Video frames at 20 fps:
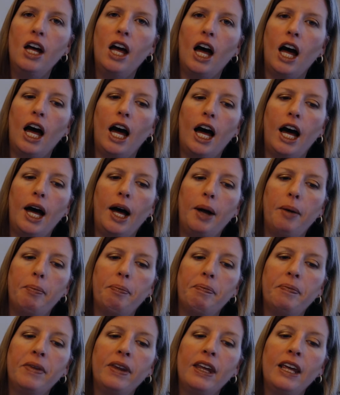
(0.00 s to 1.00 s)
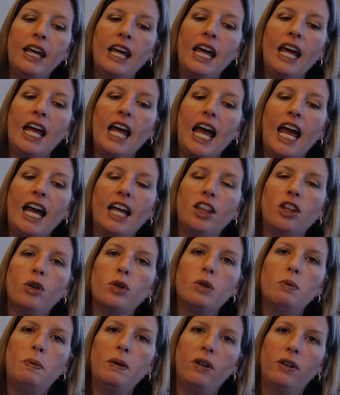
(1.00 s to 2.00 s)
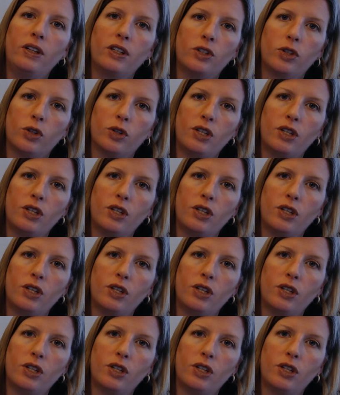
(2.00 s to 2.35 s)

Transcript: and those buildings are